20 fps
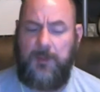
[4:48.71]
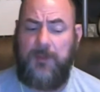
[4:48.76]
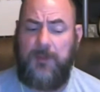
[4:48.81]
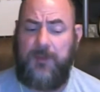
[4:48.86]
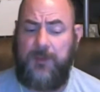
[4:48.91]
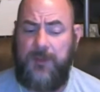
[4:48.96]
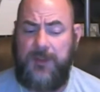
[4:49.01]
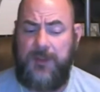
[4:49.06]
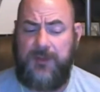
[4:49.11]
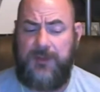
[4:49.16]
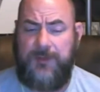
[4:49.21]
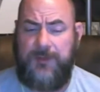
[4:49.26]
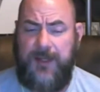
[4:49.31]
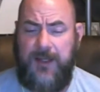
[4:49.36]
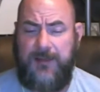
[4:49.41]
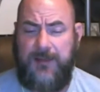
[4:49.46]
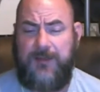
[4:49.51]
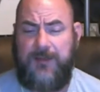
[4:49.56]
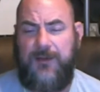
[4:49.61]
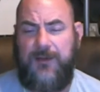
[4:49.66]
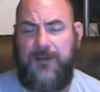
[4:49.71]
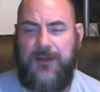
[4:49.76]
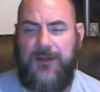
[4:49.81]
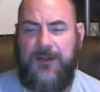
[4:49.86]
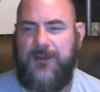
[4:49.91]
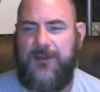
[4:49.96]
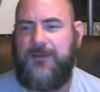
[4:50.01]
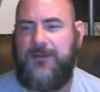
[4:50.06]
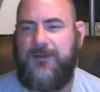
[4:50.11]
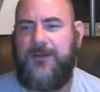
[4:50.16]
submission match, so you
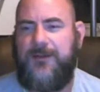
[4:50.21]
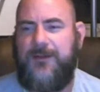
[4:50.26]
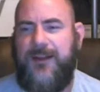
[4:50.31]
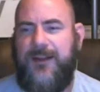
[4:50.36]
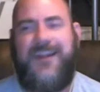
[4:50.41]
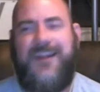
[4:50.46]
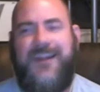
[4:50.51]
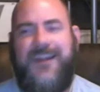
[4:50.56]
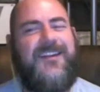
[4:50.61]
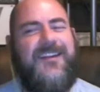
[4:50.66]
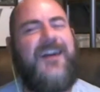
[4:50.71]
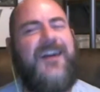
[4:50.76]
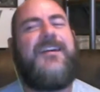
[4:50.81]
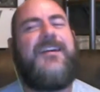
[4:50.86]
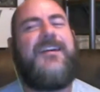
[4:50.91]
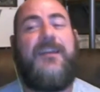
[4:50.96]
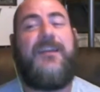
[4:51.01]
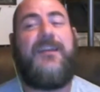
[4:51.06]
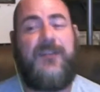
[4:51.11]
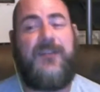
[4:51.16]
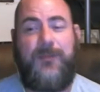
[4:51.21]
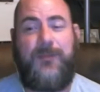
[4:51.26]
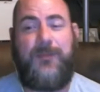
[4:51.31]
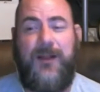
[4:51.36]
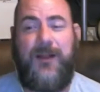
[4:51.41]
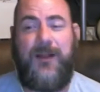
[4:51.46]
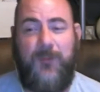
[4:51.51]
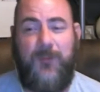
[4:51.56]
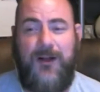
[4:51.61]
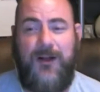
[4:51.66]
can like get lucky and just
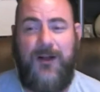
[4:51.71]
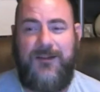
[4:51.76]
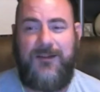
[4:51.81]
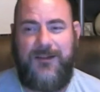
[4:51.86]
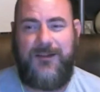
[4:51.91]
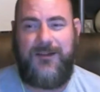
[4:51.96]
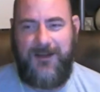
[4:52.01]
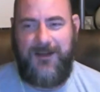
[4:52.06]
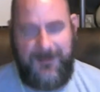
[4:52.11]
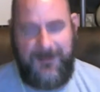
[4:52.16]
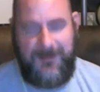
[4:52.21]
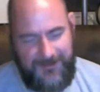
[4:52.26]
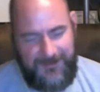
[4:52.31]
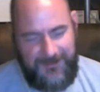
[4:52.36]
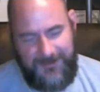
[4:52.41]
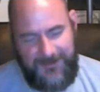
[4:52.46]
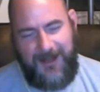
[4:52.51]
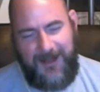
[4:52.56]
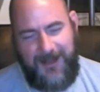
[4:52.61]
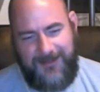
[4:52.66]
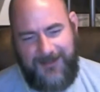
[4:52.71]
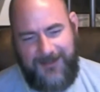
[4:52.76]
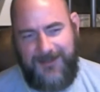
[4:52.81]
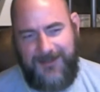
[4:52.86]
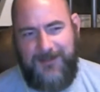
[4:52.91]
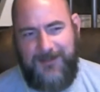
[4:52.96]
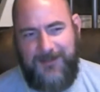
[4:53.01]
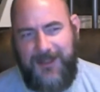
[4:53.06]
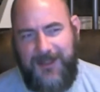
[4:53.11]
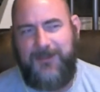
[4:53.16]
beat him once. You had to actually
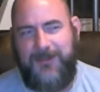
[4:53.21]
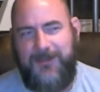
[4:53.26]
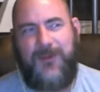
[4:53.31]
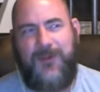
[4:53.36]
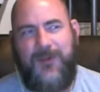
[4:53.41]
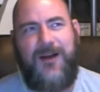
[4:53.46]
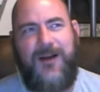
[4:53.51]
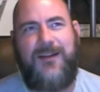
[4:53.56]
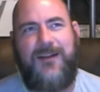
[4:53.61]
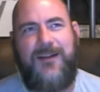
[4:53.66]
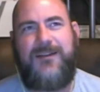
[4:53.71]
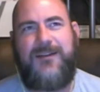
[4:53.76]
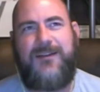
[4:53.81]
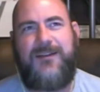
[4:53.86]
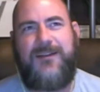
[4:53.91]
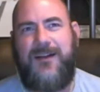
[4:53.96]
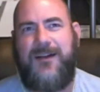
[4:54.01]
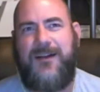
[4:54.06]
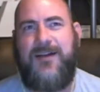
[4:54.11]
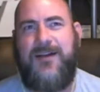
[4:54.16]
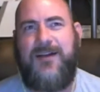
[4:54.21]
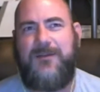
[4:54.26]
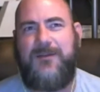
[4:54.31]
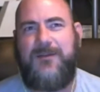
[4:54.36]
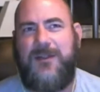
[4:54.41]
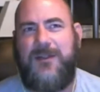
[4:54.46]
submit him twice, and I got him